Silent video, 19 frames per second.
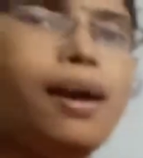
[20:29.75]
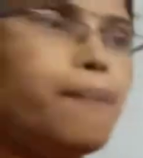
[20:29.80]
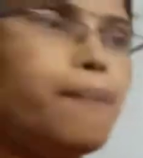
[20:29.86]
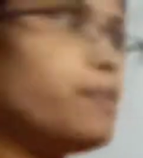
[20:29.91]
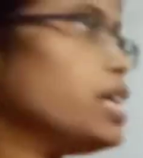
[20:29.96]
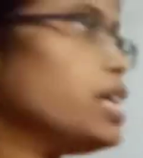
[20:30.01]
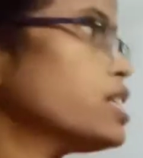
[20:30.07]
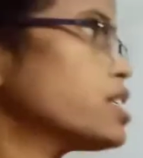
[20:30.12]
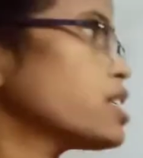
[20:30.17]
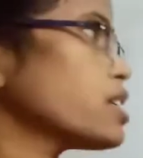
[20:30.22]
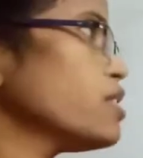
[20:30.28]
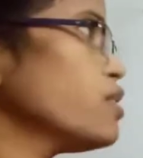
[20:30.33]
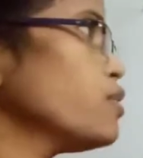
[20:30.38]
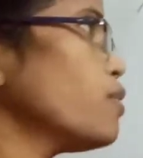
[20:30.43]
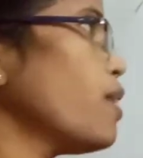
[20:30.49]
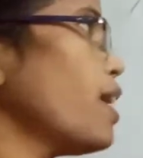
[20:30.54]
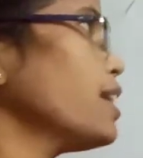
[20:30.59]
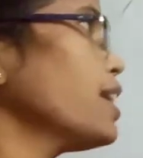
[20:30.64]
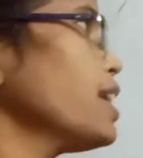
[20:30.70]
Means
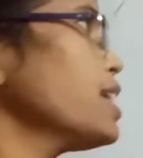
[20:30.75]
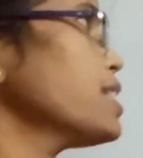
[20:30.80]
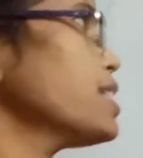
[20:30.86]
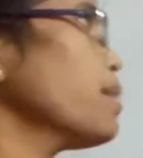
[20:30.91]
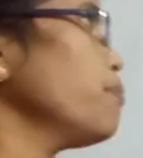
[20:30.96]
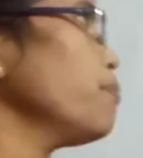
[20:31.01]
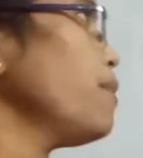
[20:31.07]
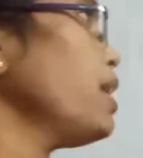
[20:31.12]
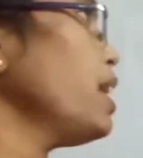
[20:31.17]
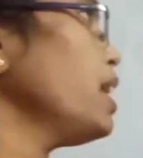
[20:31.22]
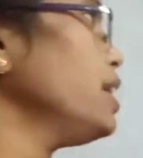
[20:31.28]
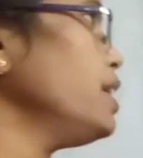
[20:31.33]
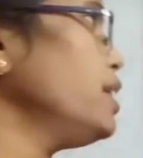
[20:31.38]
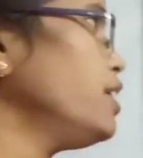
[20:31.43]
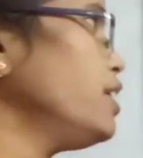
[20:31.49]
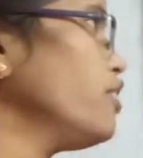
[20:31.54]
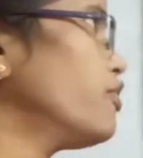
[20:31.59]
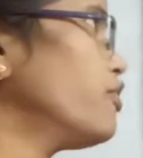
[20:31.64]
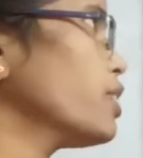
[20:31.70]
what is the
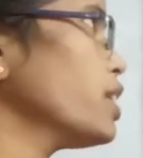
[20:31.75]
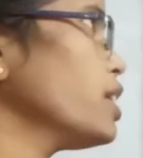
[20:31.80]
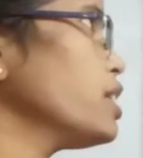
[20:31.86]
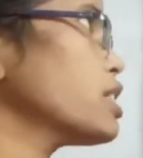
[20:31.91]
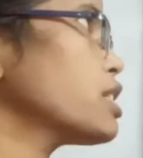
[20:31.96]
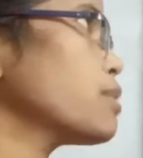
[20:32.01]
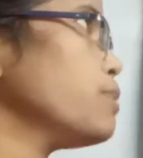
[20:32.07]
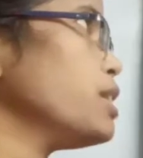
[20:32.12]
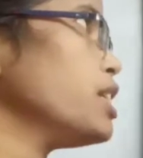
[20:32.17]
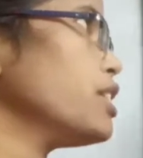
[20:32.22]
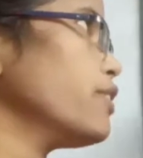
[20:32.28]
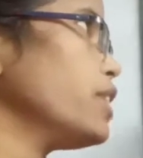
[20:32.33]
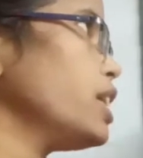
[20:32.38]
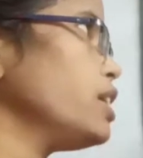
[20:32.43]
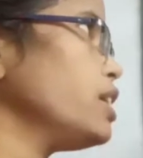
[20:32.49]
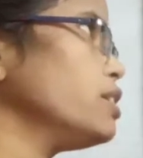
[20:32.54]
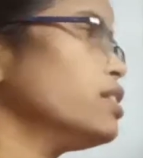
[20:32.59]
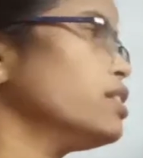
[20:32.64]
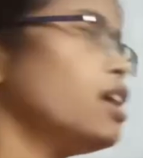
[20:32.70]
main difference
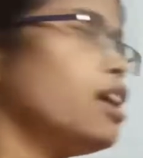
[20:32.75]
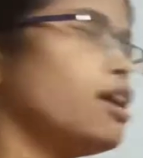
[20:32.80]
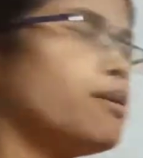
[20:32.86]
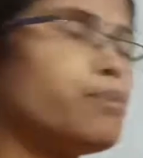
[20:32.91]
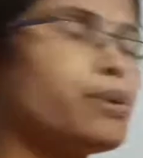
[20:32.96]
between